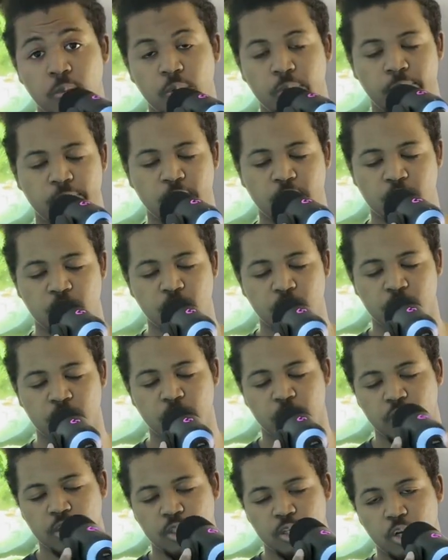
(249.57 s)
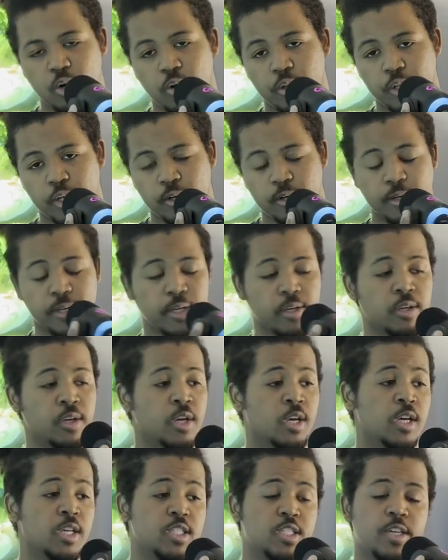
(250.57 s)
and this is because you know on the internet,
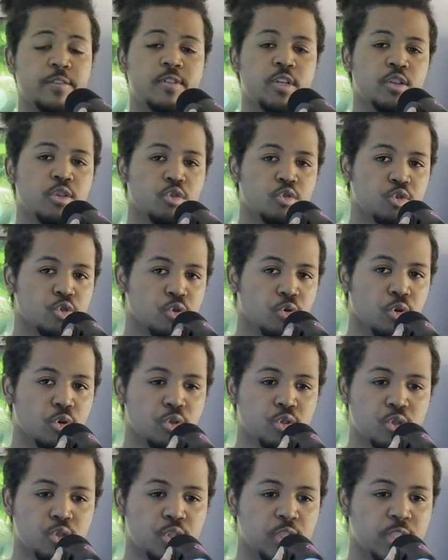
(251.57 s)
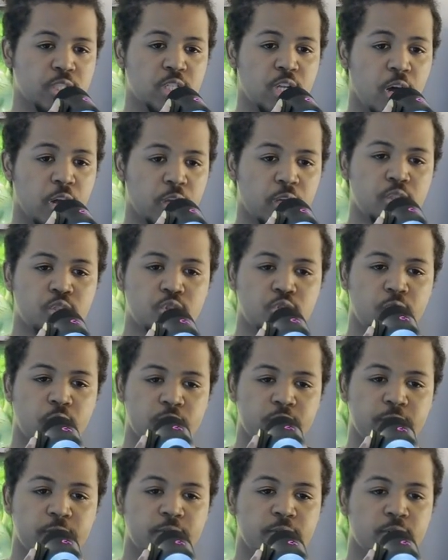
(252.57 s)
sifting through trolls or just non
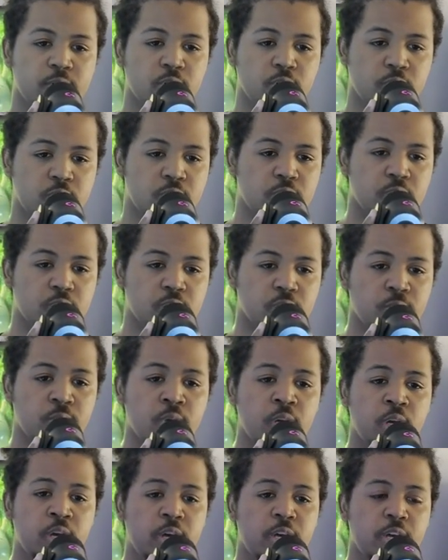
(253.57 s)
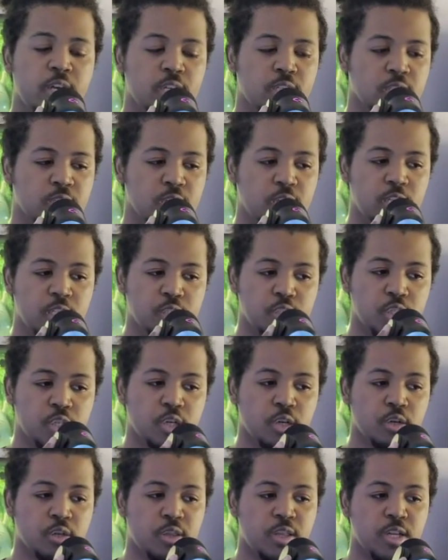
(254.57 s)
constructive criticism is
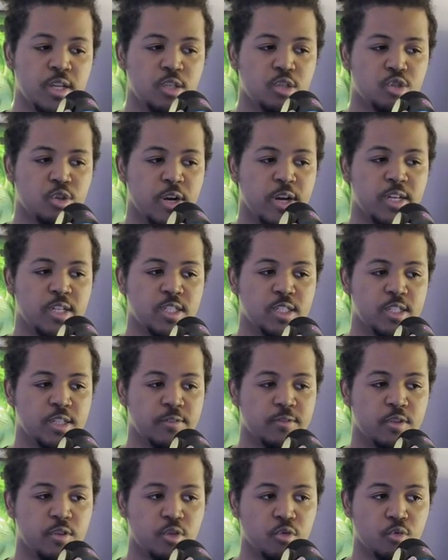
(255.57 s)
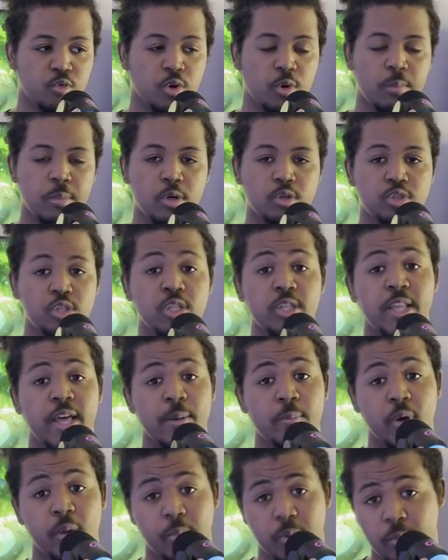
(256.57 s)
easier than trying to sift through emotion.
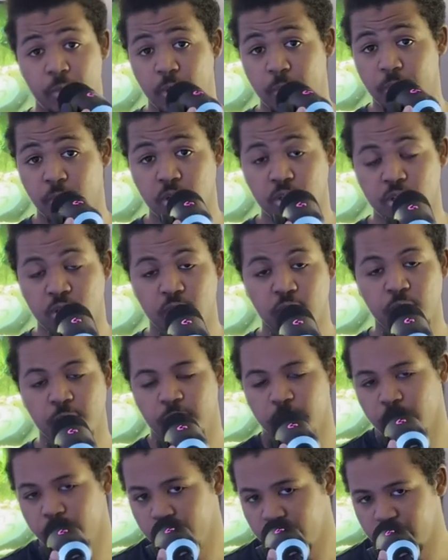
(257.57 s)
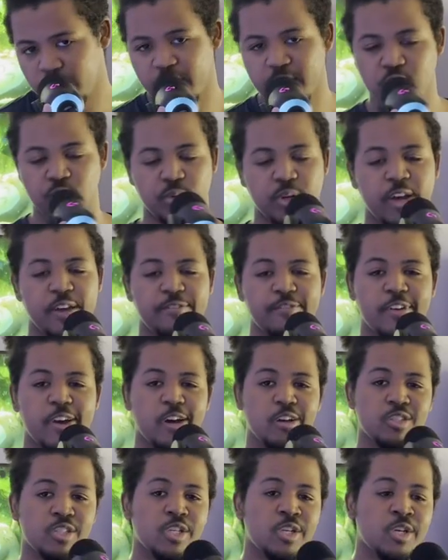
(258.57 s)
That might be me personally, but that's what I found.